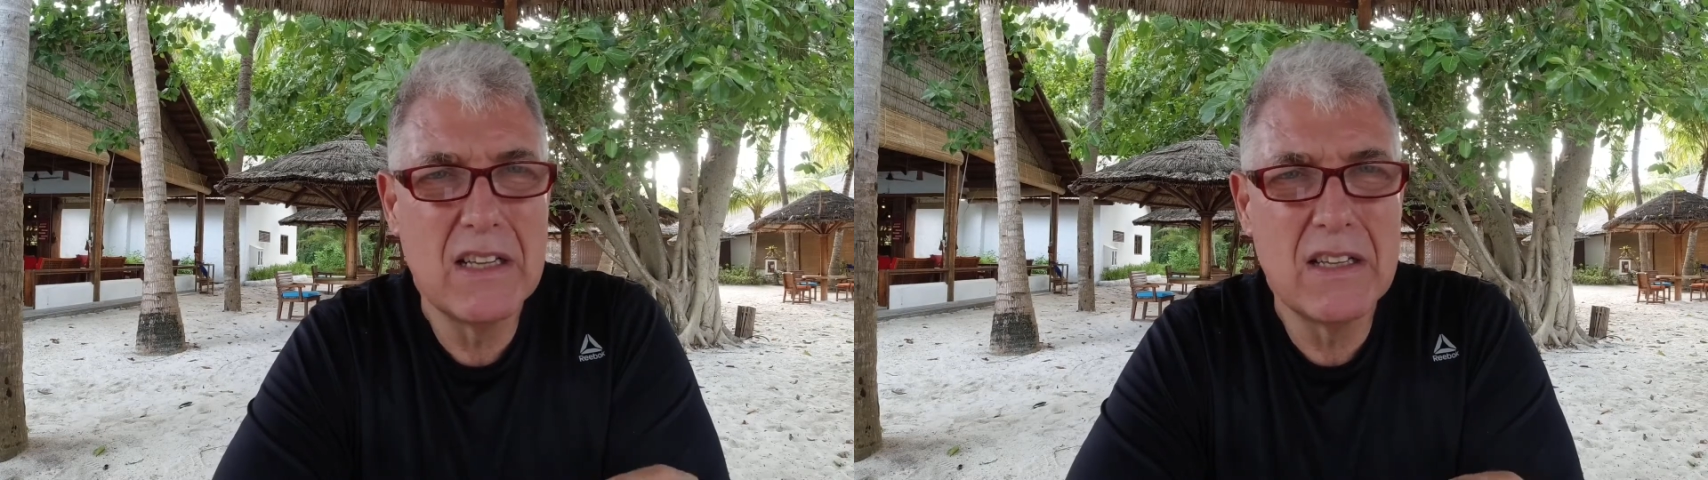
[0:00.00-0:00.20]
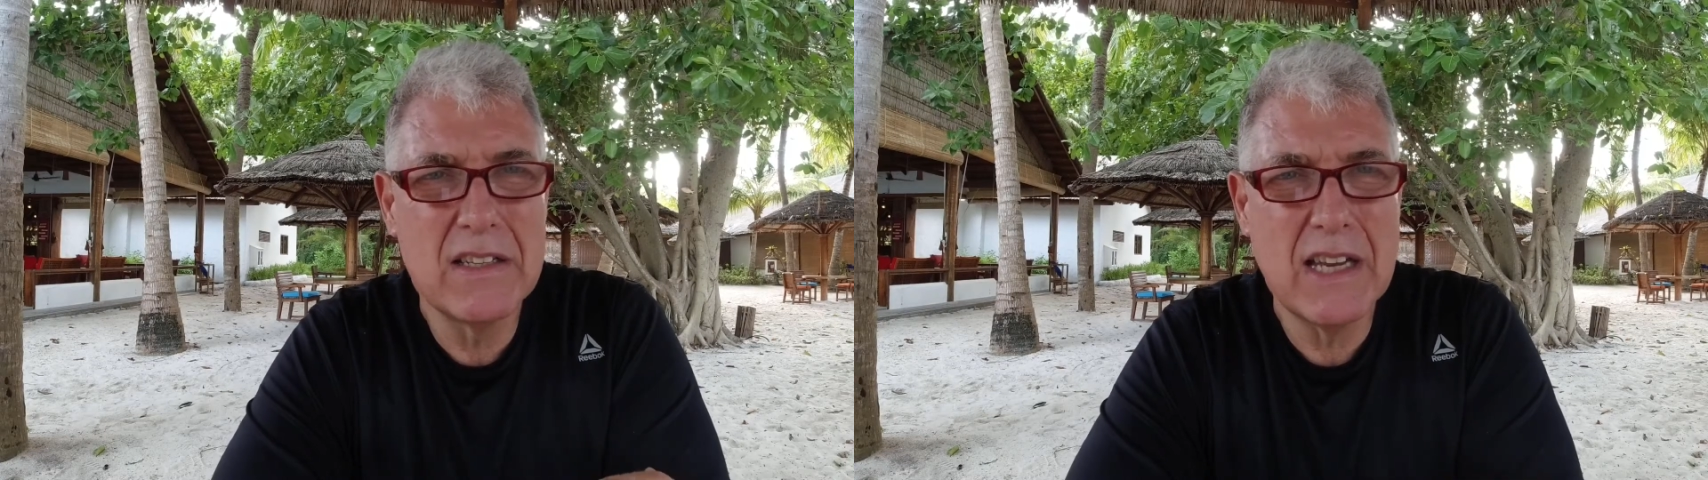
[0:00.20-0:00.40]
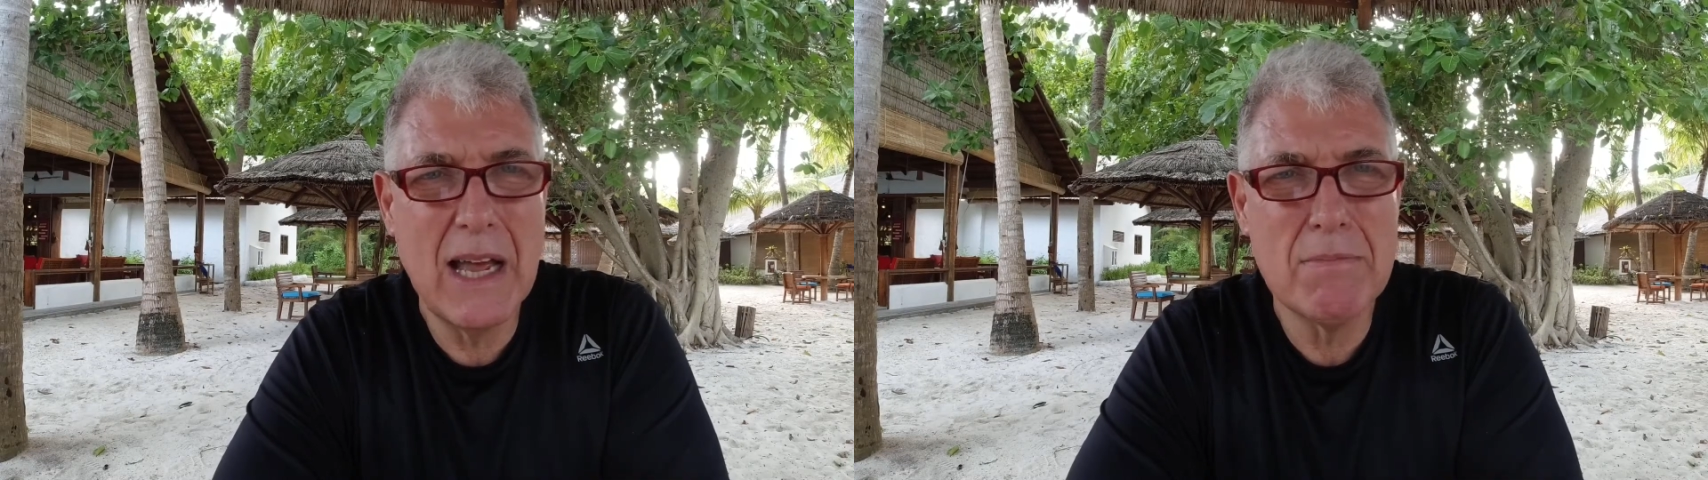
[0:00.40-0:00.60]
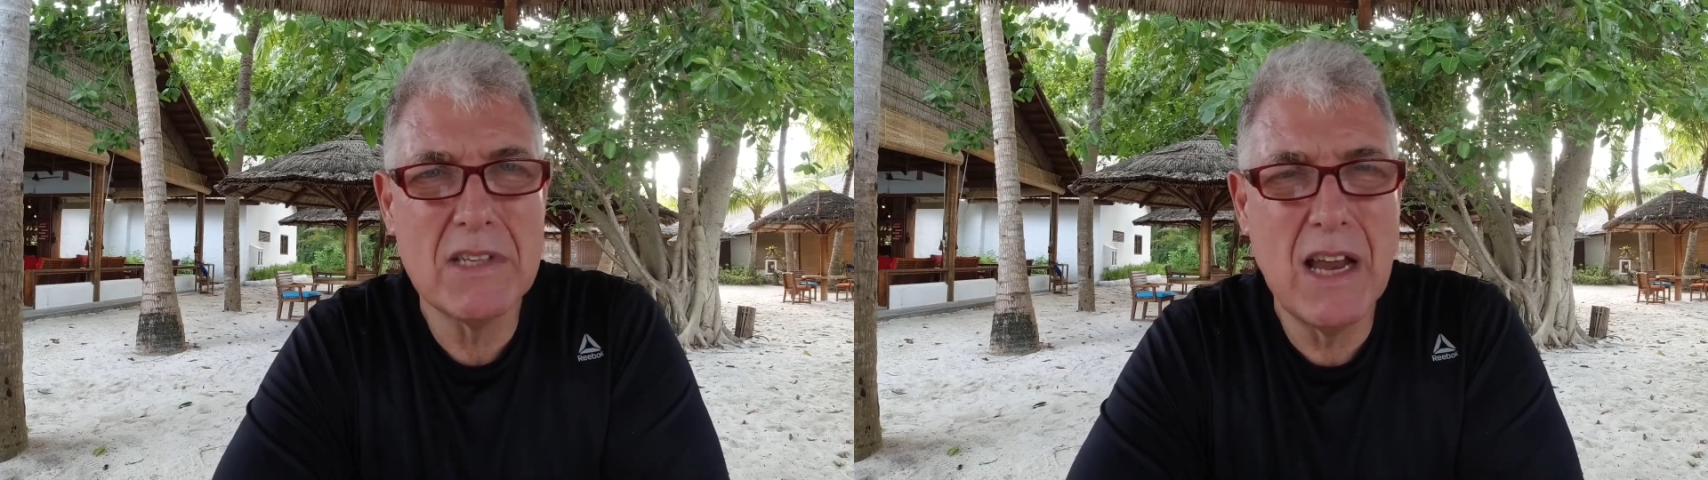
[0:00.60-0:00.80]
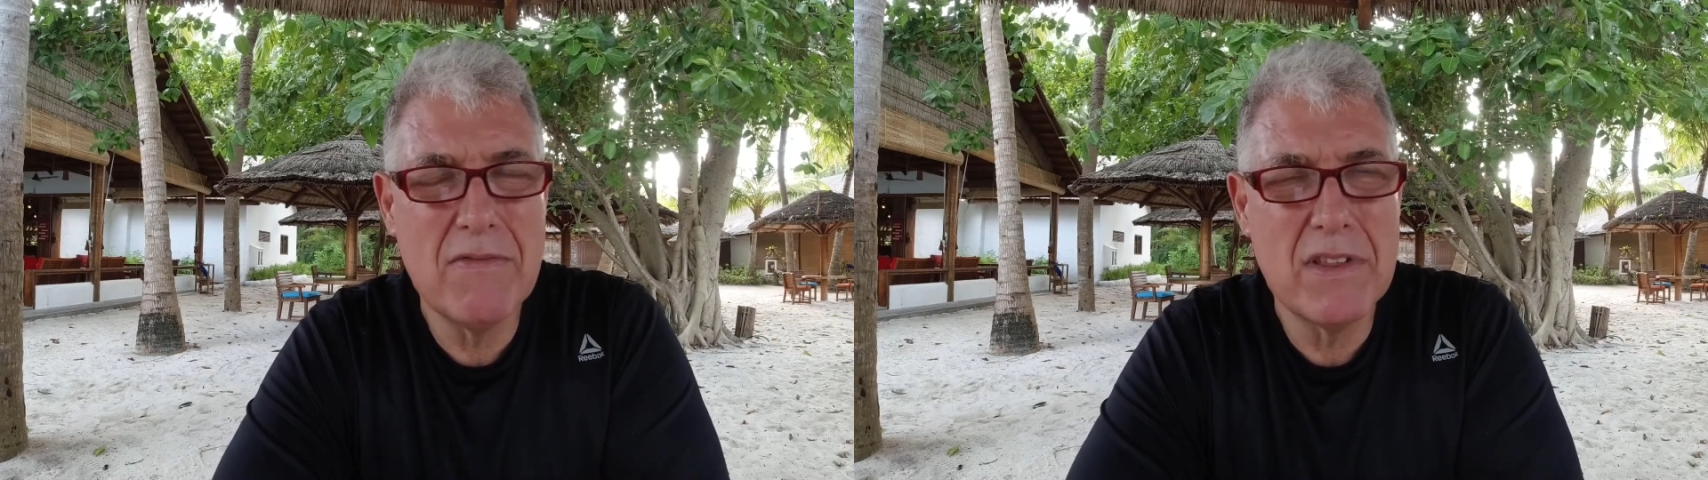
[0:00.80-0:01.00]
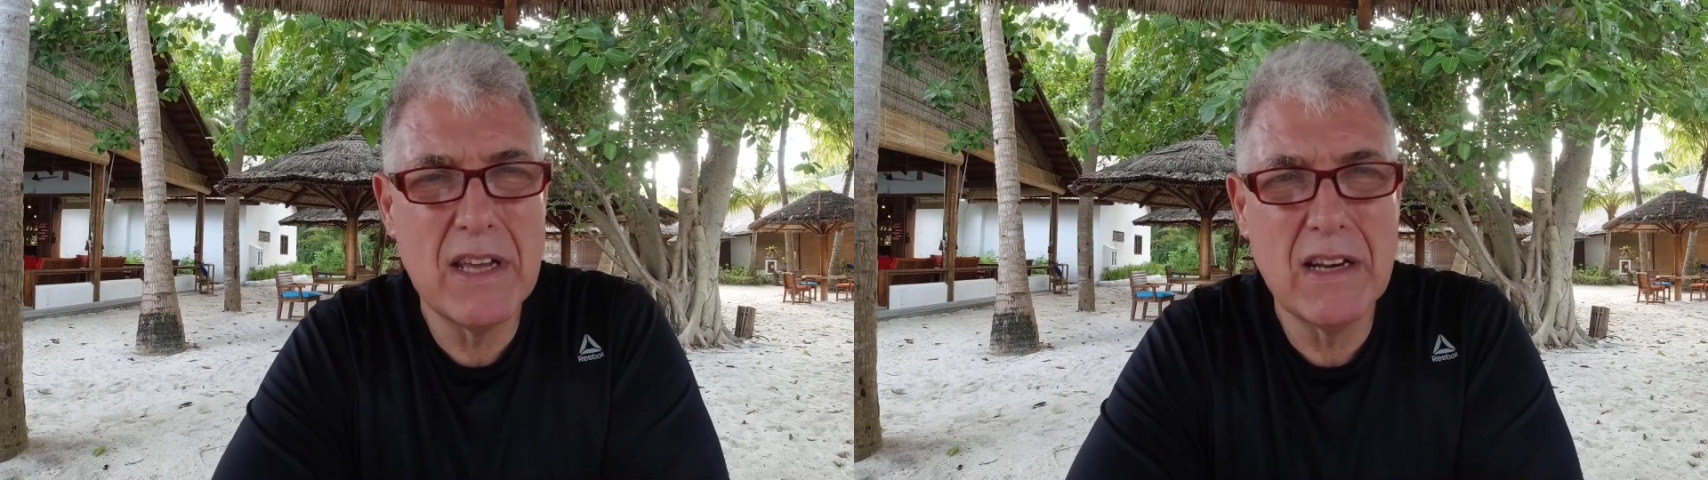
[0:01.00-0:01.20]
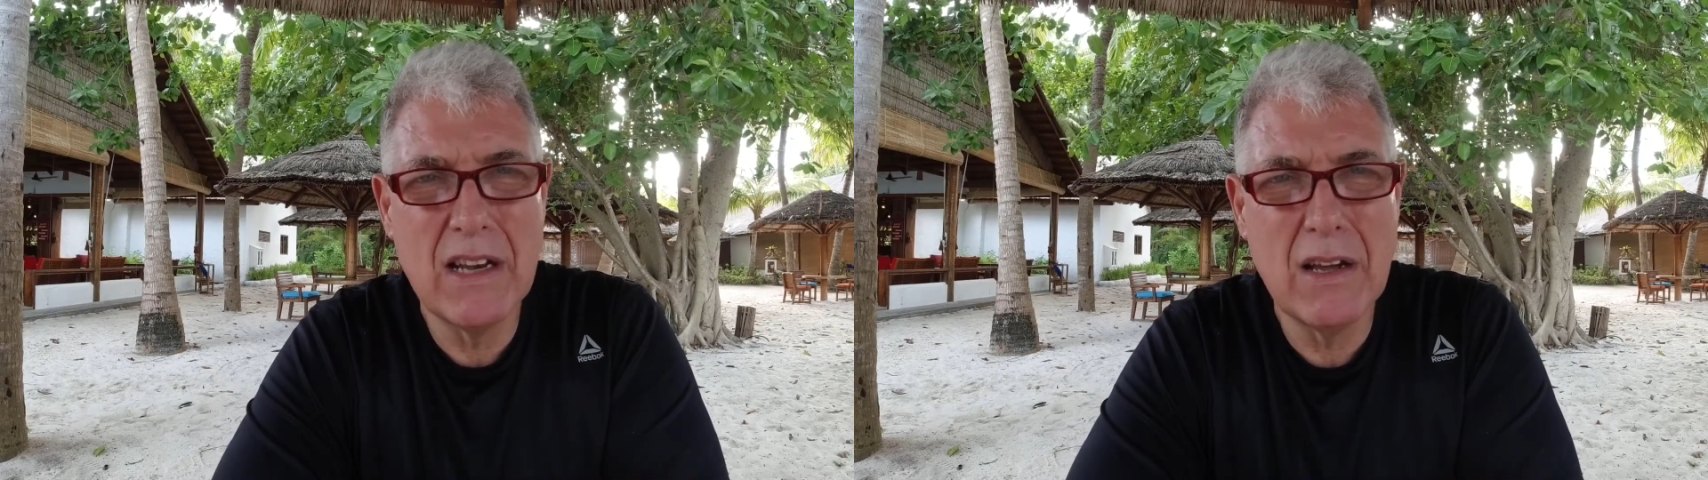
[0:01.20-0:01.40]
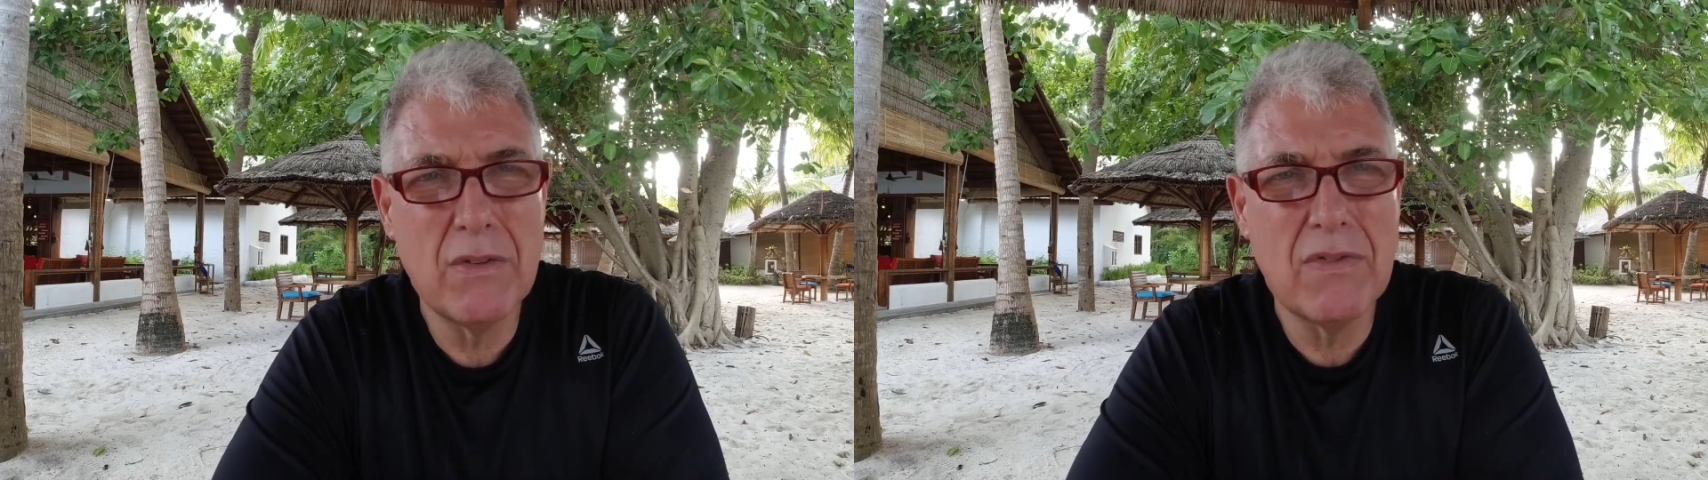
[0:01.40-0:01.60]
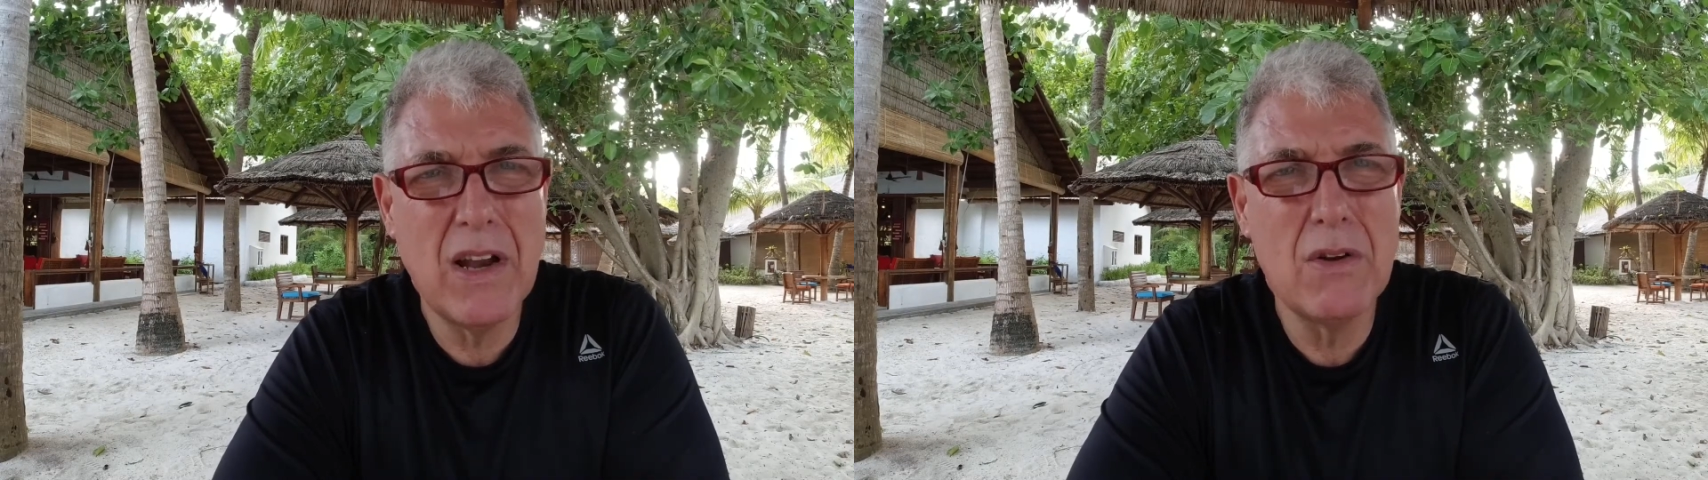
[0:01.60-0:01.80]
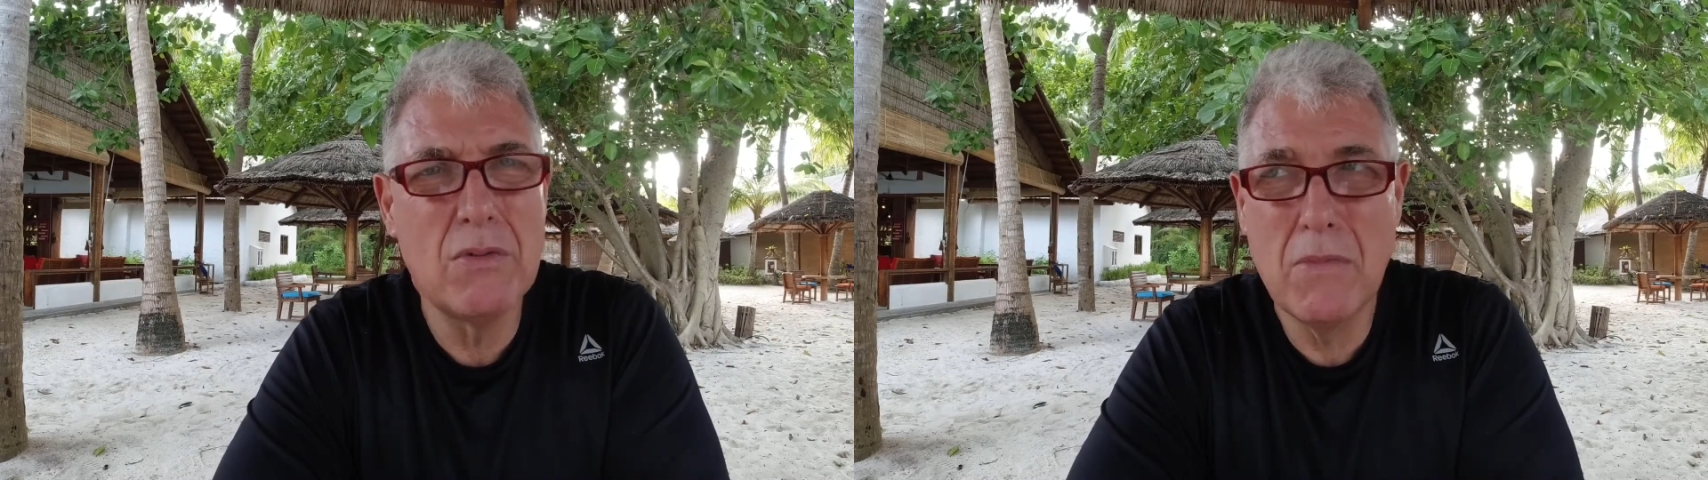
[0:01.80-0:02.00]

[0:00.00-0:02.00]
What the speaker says: the taps, everything low flow.